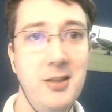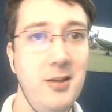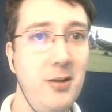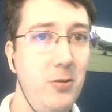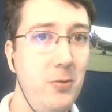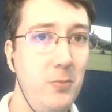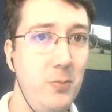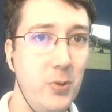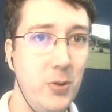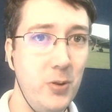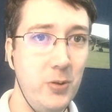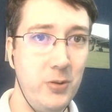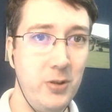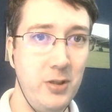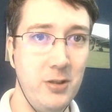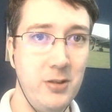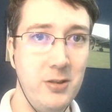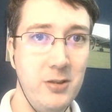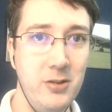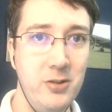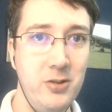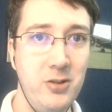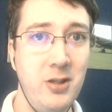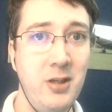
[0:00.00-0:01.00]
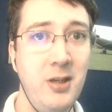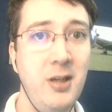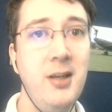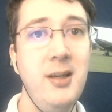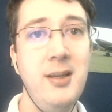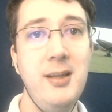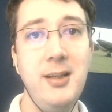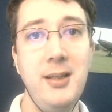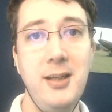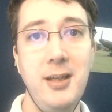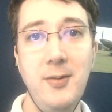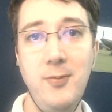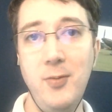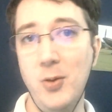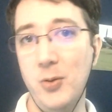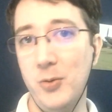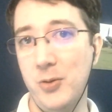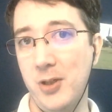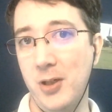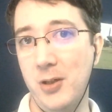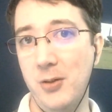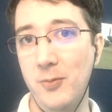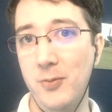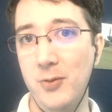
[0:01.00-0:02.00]
own podcast, Give
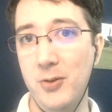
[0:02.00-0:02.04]
Yourself